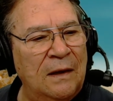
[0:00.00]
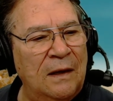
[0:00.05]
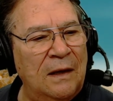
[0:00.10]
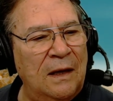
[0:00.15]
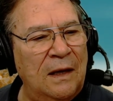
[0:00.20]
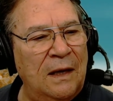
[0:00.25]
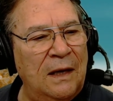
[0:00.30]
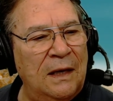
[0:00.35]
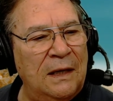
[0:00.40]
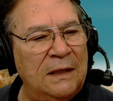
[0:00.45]

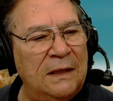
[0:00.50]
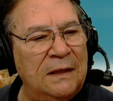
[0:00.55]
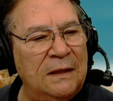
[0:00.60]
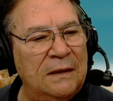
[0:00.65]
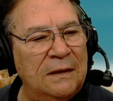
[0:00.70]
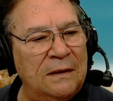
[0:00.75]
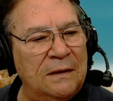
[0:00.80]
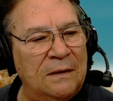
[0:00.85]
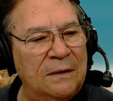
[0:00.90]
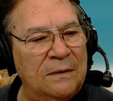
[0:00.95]
a
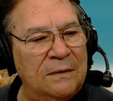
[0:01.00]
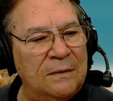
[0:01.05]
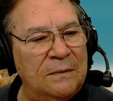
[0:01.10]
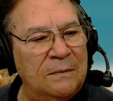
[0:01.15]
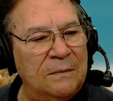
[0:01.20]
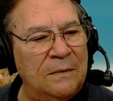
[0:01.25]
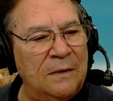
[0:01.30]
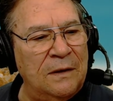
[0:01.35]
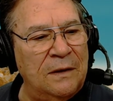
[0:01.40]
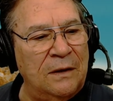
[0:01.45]

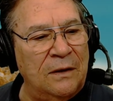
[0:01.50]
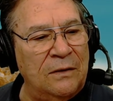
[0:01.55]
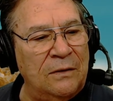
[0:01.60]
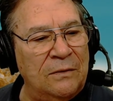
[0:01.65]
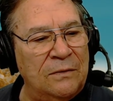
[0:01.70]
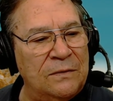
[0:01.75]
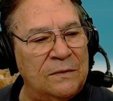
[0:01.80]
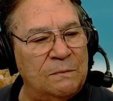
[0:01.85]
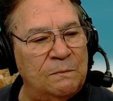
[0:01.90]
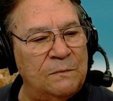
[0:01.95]

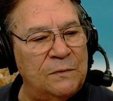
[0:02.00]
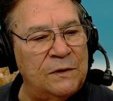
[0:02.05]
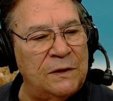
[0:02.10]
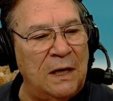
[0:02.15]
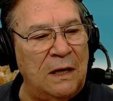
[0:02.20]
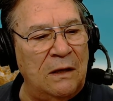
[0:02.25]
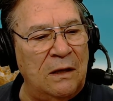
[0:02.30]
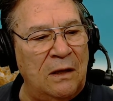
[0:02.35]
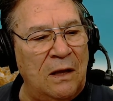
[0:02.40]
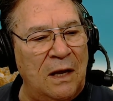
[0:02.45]
another
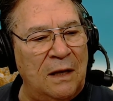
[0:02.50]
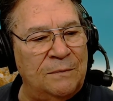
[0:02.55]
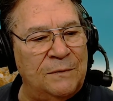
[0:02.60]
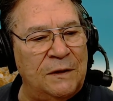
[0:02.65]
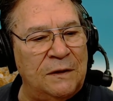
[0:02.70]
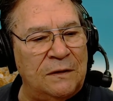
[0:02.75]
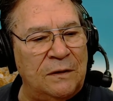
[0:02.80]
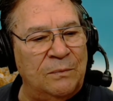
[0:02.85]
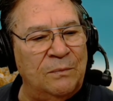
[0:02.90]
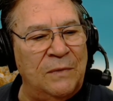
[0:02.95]
shell
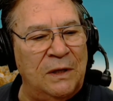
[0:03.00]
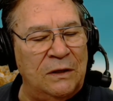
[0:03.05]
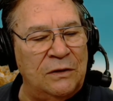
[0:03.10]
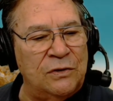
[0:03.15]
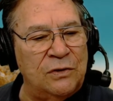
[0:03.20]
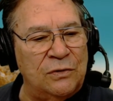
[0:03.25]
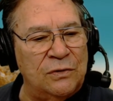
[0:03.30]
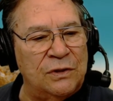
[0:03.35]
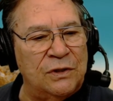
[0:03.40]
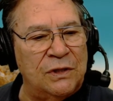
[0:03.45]
object, a
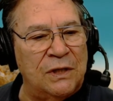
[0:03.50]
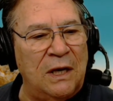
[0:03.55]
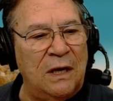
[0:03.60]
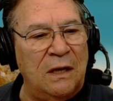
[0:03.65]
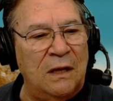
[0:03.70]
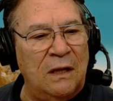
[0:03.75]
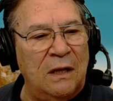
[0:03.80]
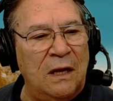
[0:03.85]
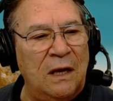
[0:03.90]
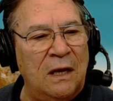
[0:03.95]
miniature
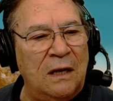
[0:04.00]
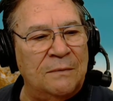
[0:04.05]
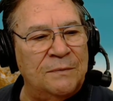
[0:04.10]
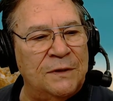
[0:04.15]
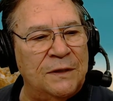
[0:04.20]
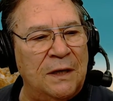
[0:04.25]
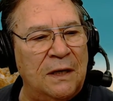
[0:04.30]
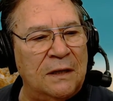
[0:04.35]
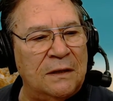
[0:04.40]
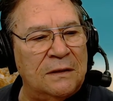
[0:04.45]
shell
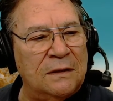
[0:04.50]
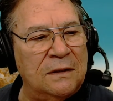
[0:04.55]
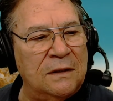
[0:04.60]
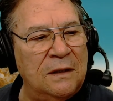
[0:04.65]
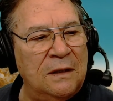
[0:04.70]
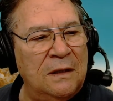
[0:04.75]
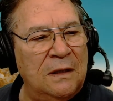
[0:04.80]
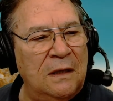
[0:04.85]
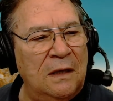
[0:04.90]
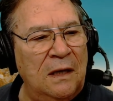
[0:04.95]
object.
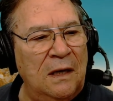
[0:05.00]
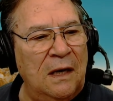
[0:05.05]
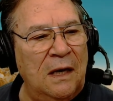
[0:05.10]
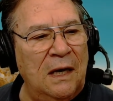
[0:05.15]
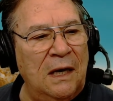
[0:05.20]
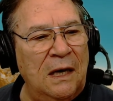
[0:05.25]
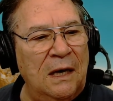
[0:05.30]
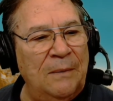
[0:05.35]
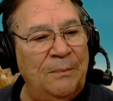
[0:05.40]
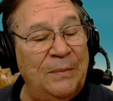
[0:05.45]

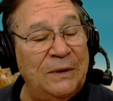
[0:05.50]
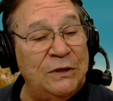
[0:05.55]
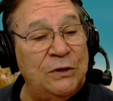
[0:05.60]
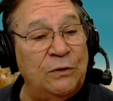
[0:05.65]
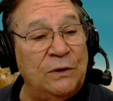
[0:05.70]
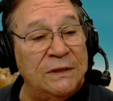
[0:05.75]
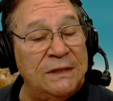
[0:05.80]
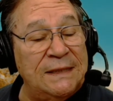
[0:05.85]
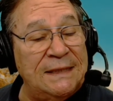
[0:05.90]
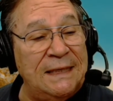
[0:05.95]
Uh, but you
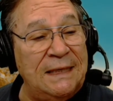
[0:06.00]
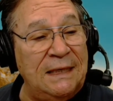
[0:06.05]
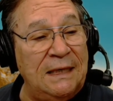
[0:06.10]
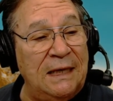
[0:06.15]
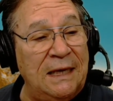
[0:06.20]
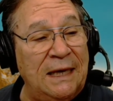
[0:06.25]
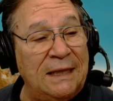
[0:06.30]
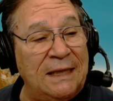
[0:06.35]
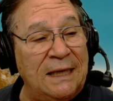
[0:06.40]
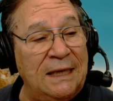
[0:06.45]
can see
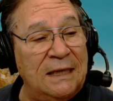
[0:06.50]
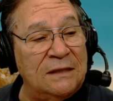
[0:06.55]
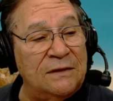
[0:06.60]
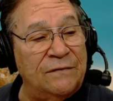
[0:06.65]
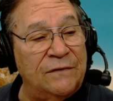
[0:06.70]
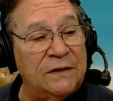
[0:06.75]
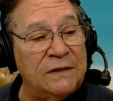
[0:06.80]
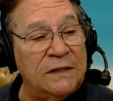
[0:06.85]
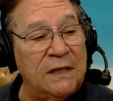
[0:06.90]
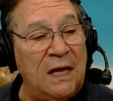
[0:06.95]
at the edge of
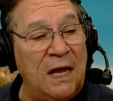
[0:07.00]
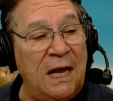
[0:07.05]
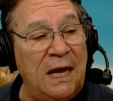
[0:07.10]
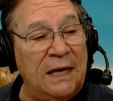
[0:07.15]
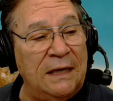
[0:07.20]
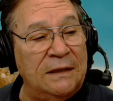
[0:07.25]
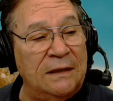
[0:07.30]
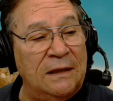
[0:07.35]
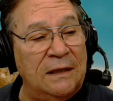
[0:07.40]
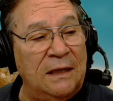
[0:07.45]
the
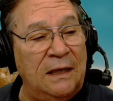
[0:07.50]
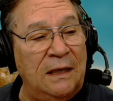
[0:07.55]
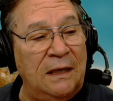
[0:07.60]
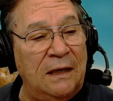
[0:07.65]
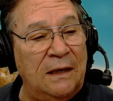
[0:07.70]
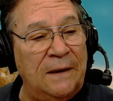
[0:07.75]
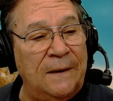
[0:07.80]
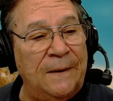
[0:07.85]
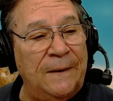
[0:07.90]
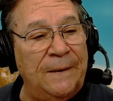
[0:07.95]
slide the
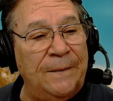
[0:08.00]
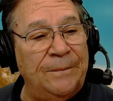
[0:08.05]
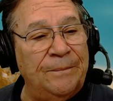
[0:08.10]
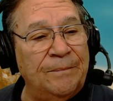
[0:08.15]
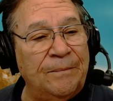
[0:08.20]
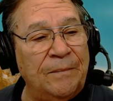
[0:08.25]
um,